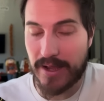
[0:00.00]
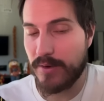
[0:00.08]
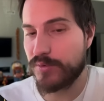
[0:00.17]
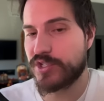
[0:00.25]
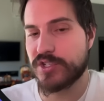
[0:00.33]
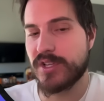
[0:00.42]

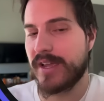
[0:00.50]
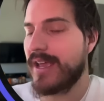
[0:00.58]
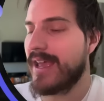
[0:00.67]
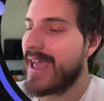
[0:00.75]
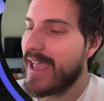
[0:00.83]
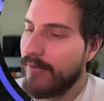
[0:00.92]
I was just like,
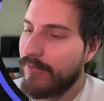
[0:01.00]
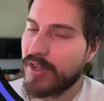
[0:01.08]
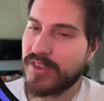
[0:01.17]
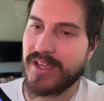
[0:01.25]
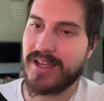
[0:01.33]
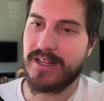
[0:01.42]

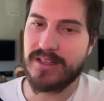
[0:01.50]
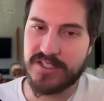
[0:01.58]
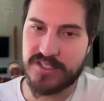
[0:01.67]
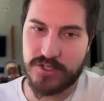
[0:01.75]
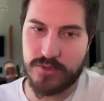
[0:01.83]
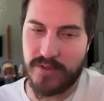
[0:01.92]
everything I
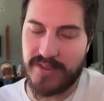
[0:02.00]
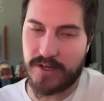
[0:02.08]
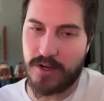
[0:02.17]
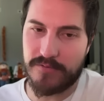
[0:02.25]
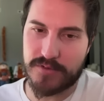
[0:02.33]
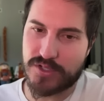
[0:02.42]
listened to on
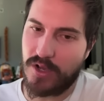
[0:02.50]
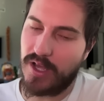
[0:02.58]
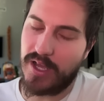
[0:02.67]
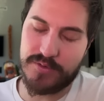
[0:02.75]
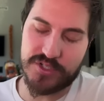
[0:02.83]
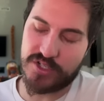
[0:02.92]
that conference
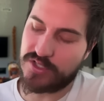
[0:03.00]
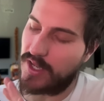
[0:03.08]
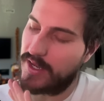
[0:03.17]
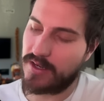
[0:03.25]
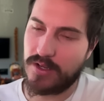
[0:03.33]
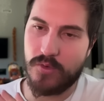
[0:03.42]
call, I was just
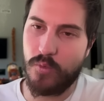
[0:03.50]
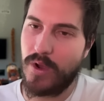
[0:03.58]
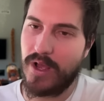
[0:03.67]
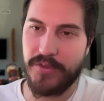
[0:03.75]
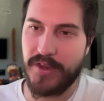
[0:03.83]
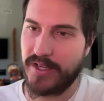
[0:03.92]
like,
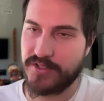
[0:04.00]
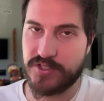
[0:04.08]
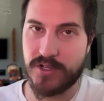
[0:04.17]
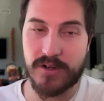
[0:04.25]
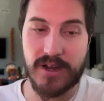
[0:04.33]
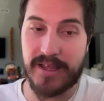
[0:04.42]
well done,
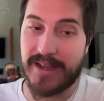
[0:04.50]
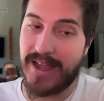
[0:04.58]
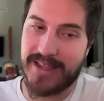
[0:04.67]
sir. Like,